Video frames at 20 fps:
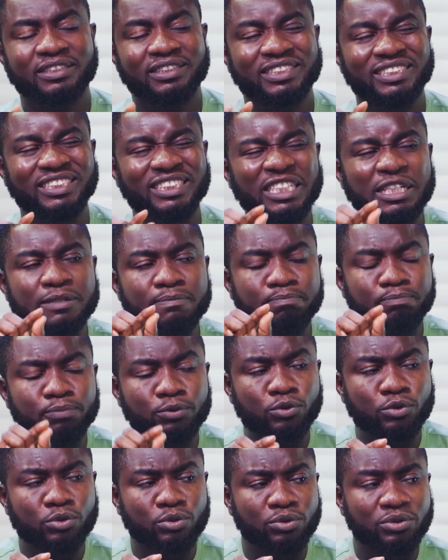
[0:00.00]

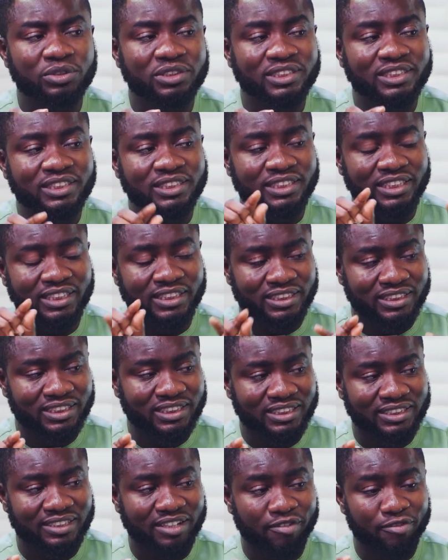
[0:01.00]
simple
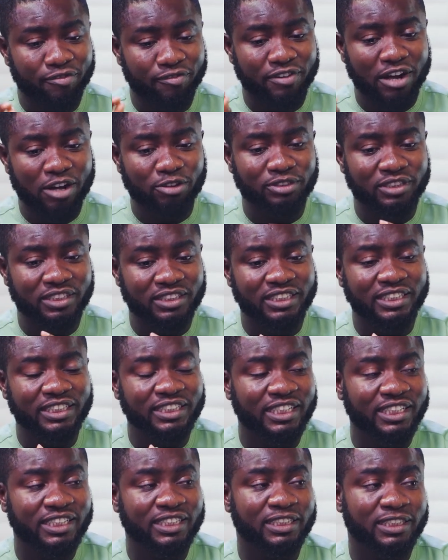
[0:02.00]
cysts found in the
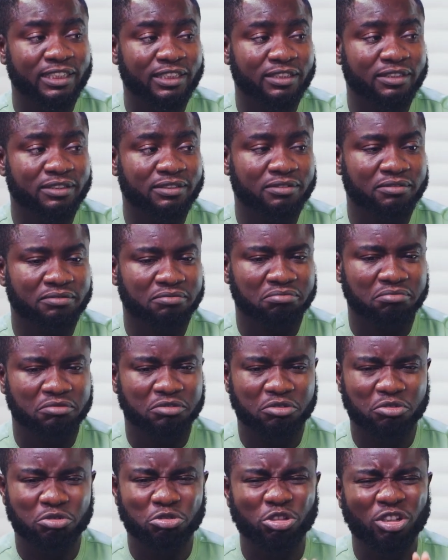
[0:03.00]
kidney,
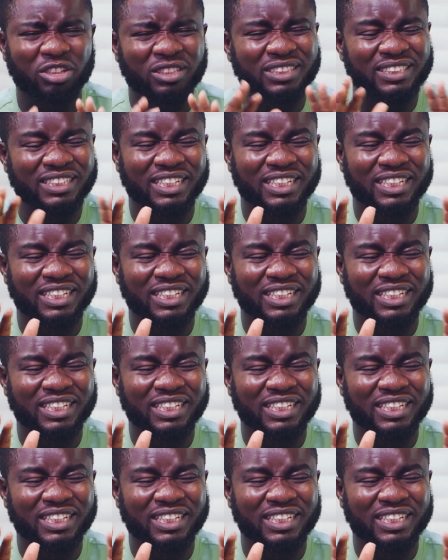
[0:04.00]
not